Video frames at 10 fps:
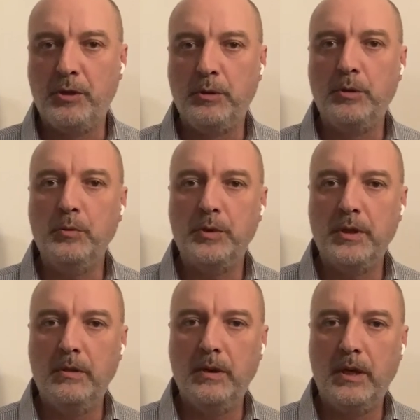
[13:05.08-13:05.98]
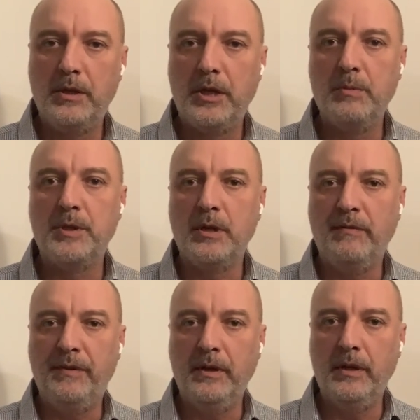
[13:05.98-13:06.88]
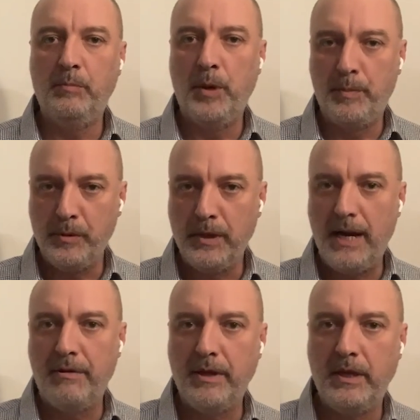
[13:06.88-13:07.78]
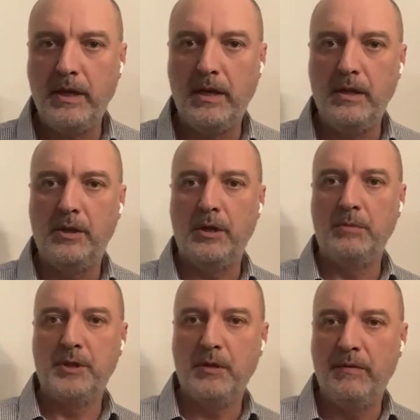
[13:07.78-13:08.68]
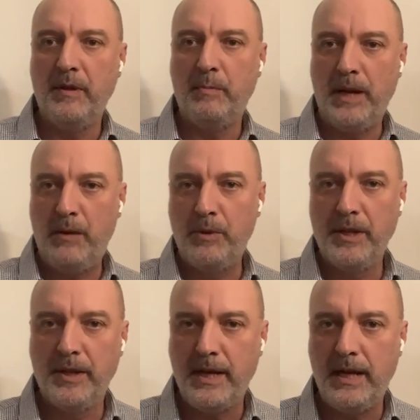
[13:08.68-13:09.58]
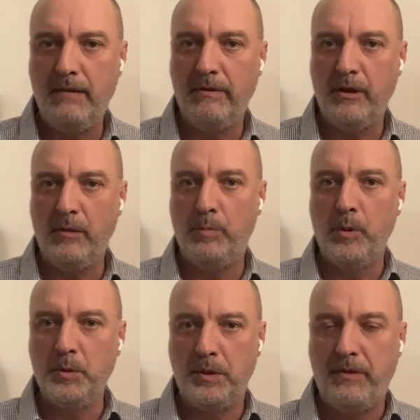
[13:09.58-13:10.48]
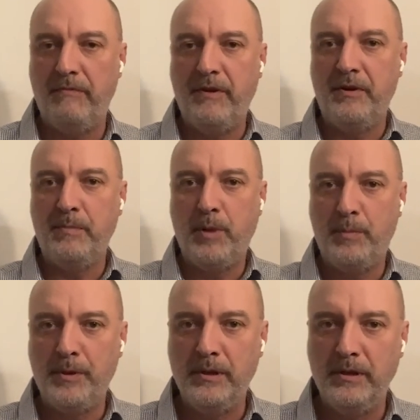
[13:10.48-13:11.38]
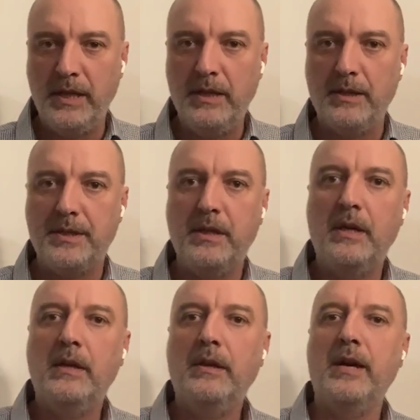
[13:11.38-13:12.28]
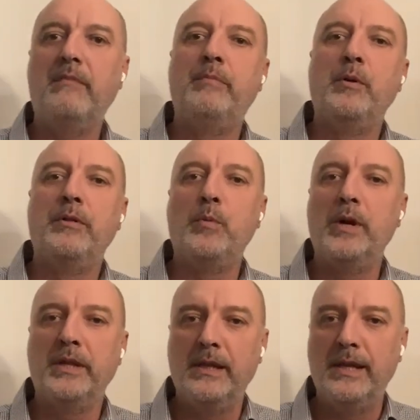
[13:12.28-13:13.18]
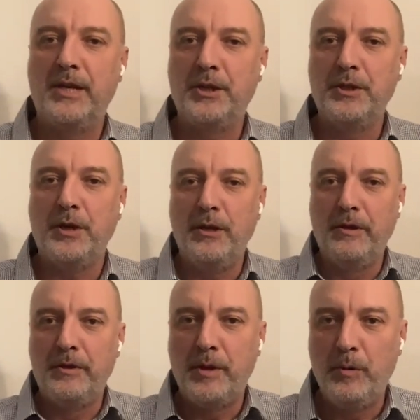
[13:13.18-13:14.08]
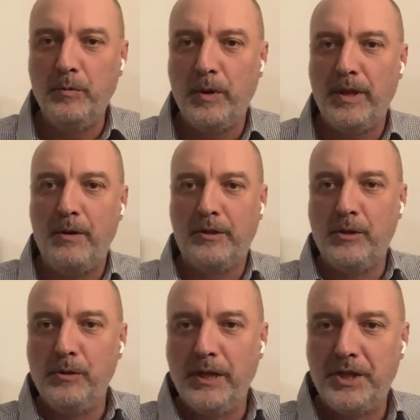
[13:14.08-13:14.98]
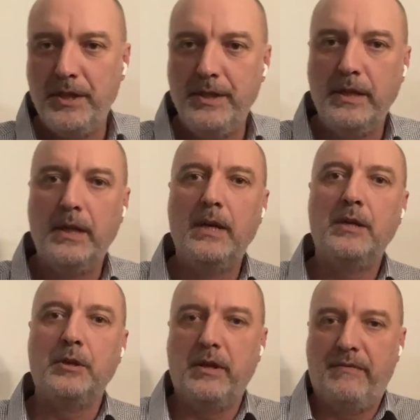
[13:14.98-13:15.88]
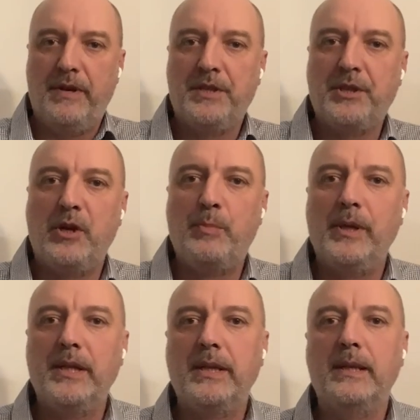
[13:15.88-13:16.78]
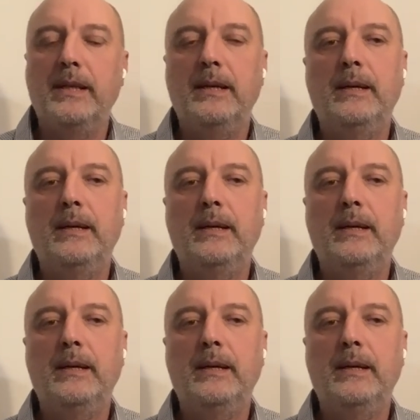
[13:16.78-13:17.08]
to do so in terms of popularity, in terms of the power that they have. They are both very popular leaders. They have both won elections on their own without coalitions. So they're very strong politically,